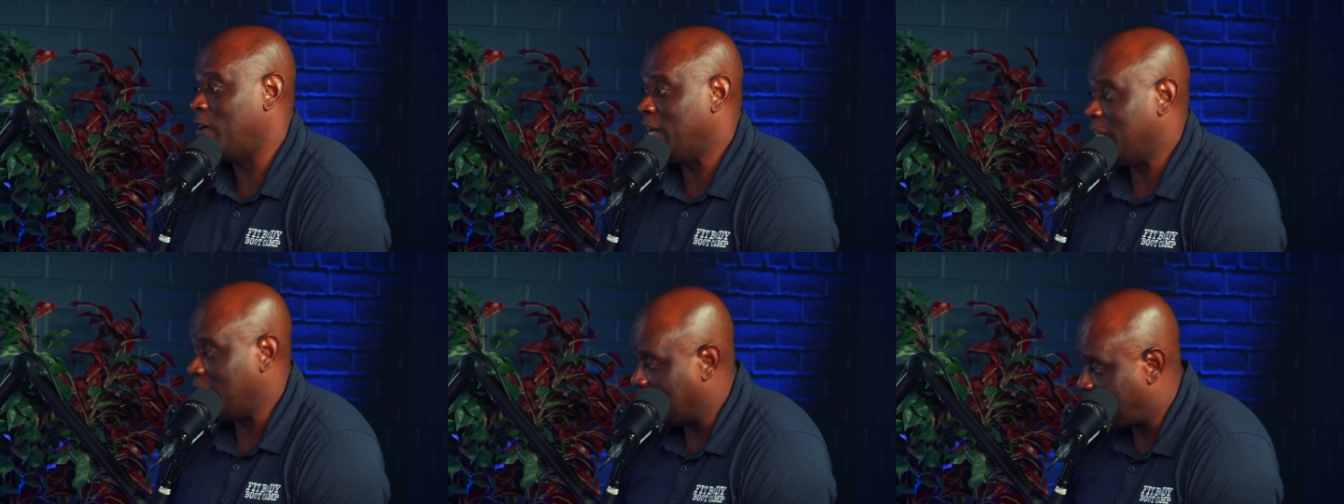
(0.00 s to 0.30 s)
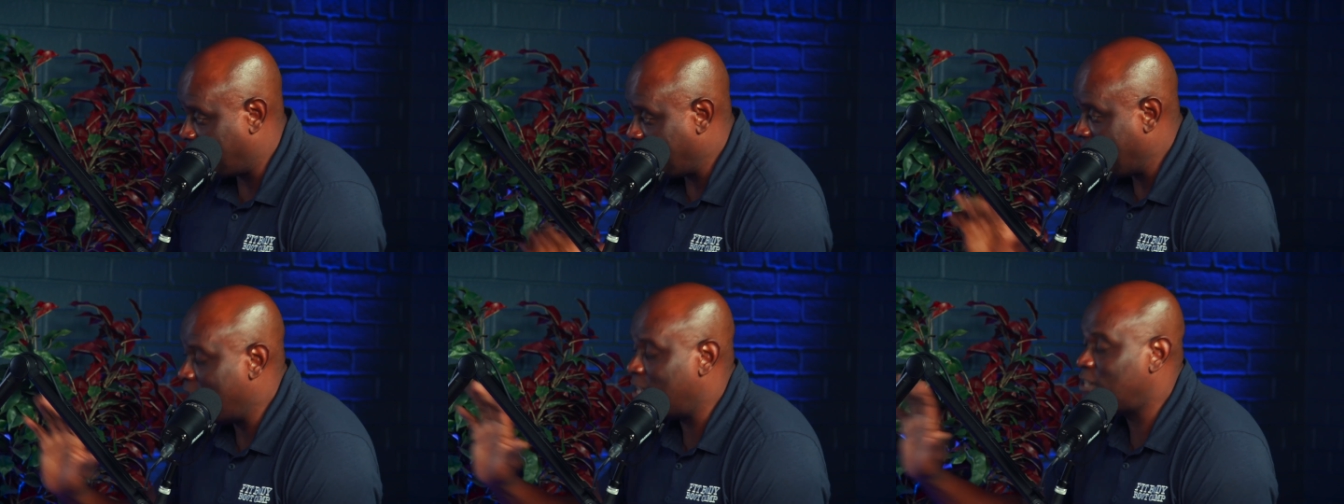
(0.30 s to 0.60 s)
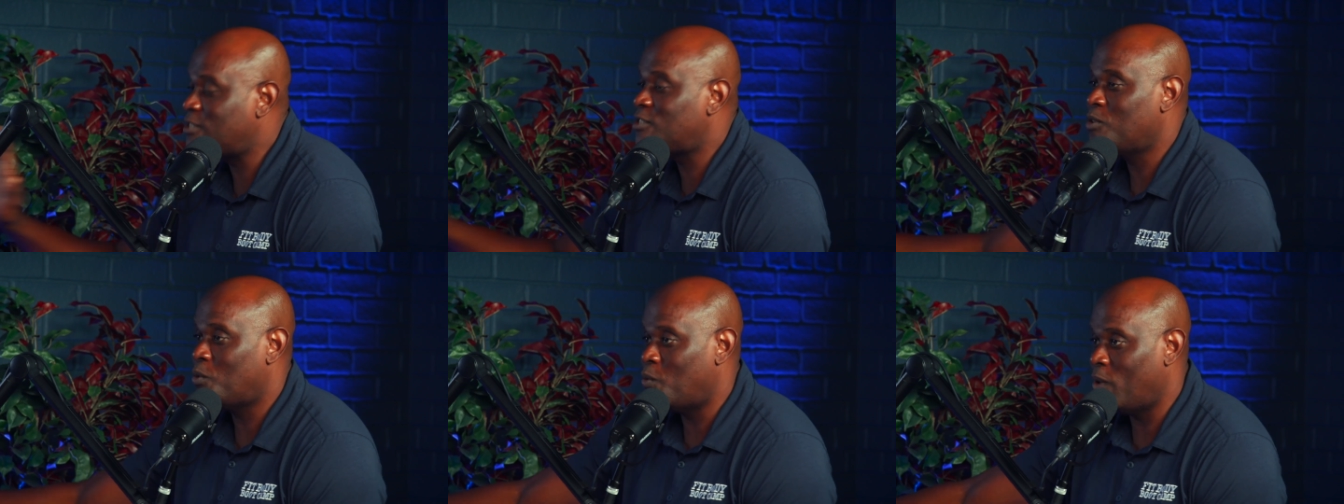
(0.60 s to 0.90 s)
It
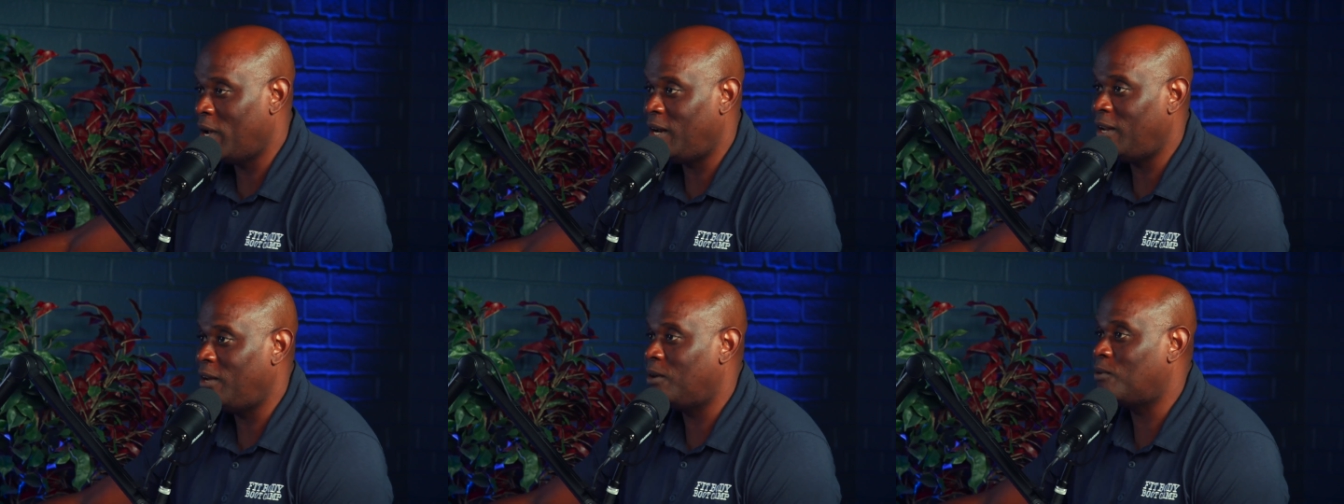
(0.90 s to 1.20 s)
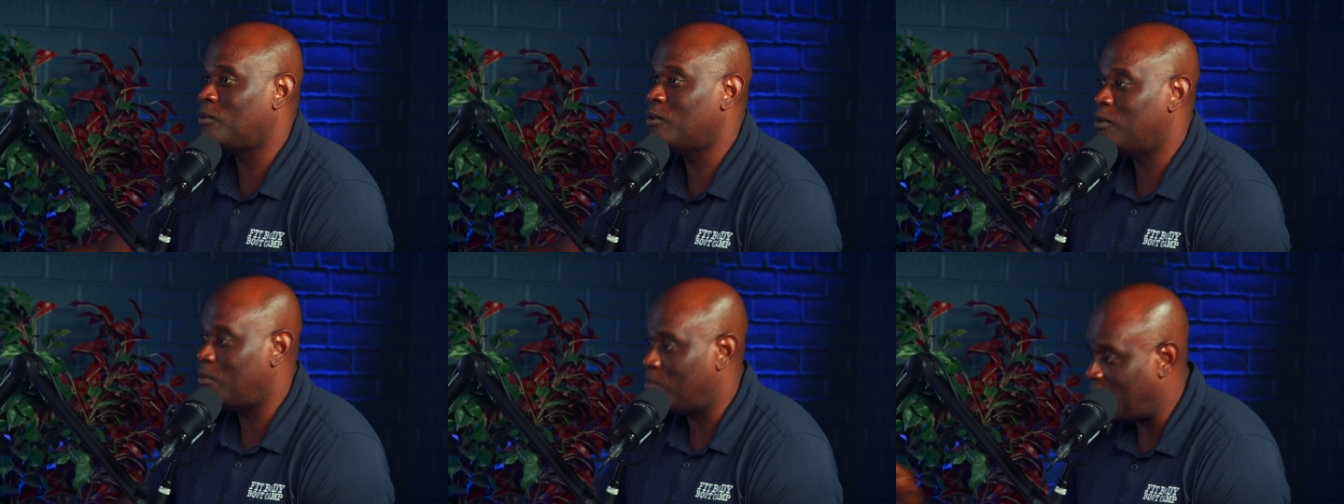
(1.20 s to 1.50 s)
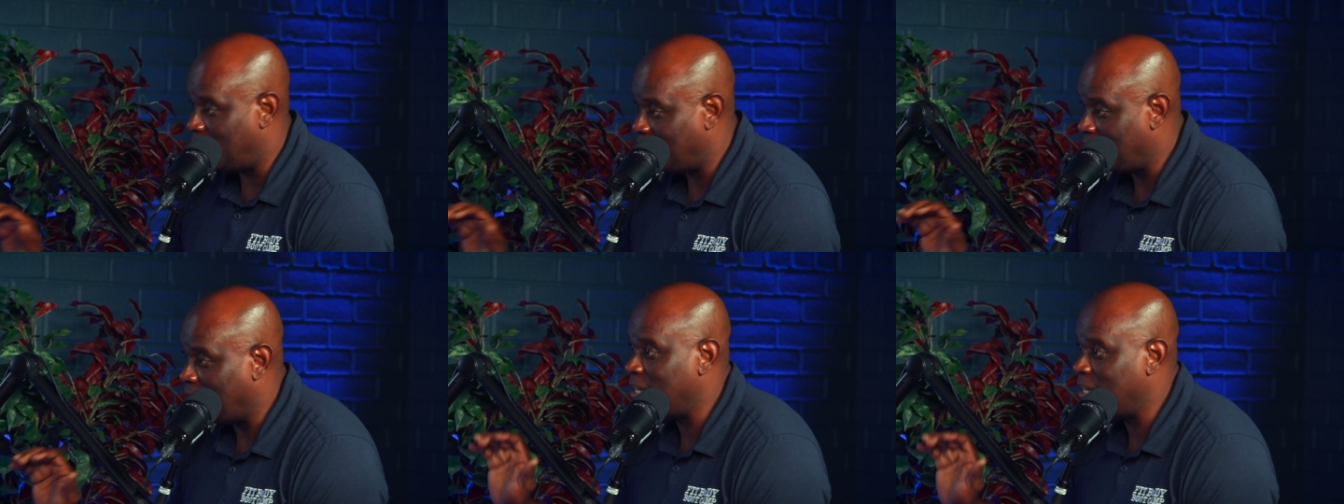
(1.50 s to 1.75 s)
is the wailing room, oh, and,